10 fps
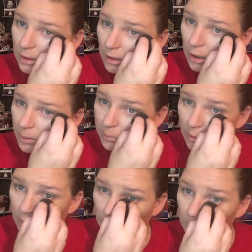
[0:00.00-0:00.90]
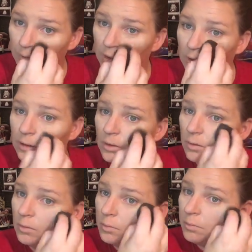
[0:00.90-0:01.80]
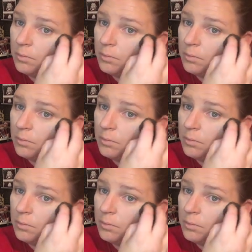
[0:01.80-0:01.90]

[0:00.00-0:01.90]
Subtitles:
a lot of product with these